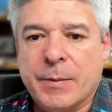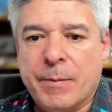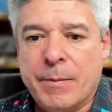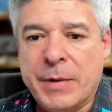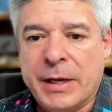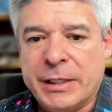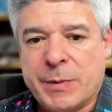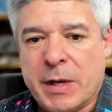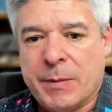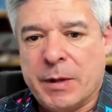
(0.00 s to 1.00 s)
Many
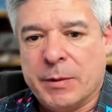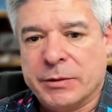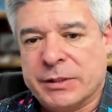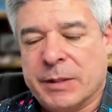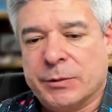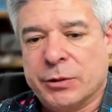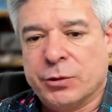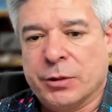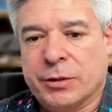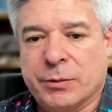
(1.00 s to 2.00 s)
spam emails attempt to
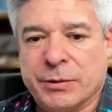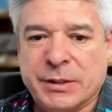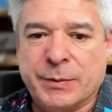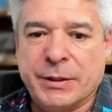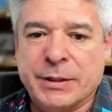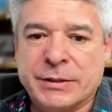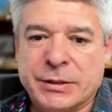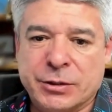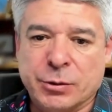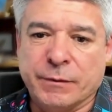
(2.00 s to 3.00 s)
trick the recipients
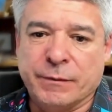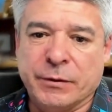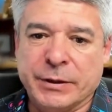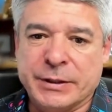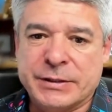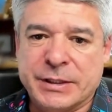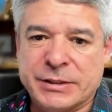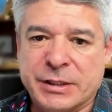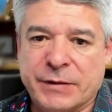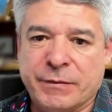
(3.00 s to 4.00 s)
into revealing
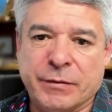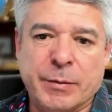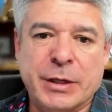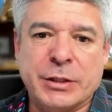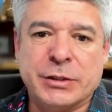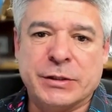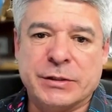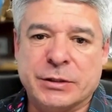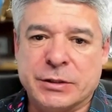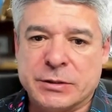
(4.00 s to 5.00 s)
sensitive information
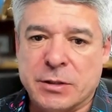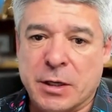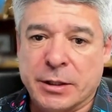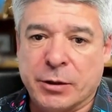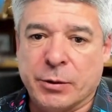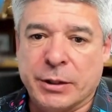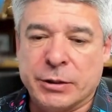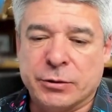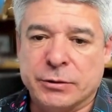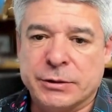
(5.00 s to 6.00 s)
such as login
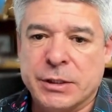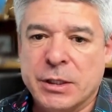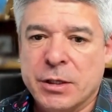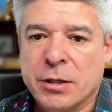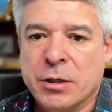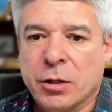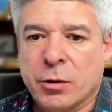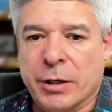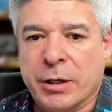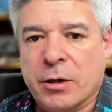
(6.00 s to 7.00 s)
credentials,
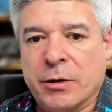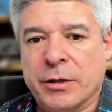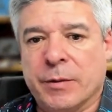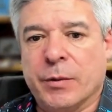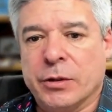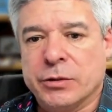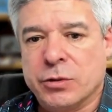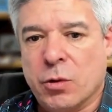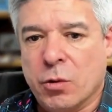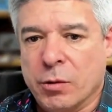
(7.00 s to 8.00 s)
credit card numbers,
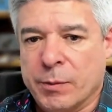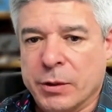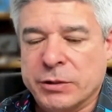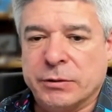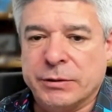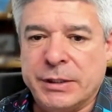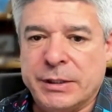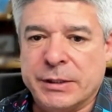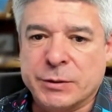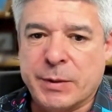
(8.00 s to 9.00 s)
or personal
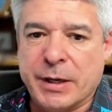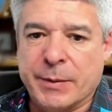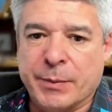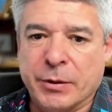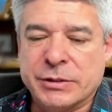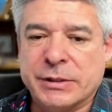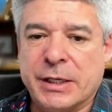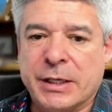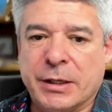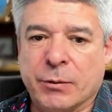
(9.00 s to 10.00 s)
details by
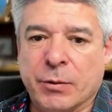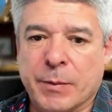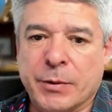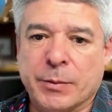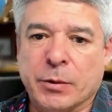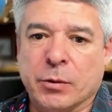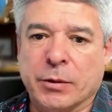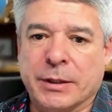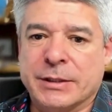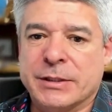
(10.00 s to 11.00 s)
impersonating reputable
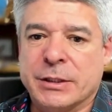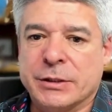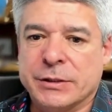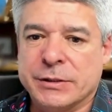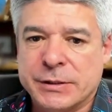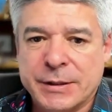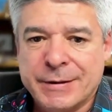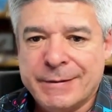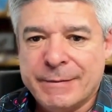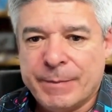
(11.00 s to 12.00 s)
organizations.
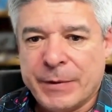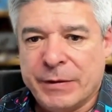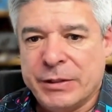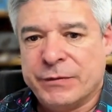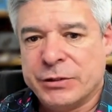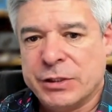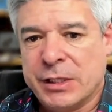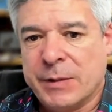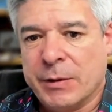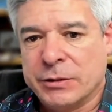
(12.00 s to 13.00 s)
And these phishing
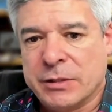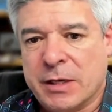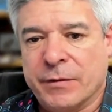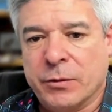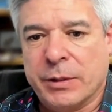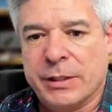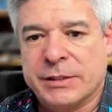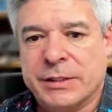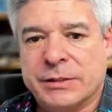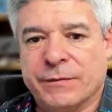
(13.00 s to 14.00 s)
emails often create a sense of